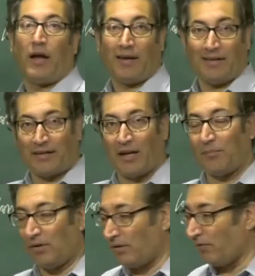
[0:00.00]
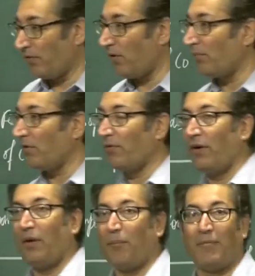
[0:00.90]
It can be in the form of
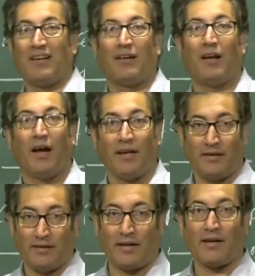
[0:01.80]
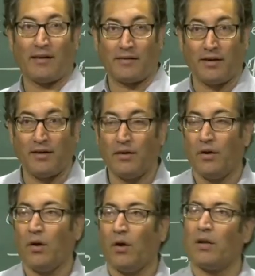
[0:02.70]
metal ion, a cation,
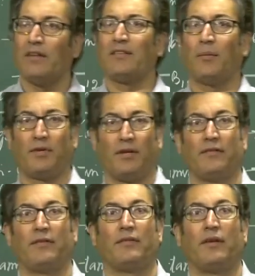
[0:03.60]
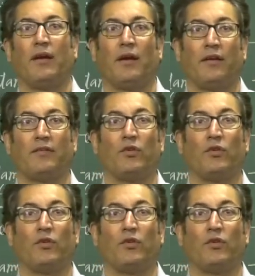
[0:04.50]
or in some cases it's a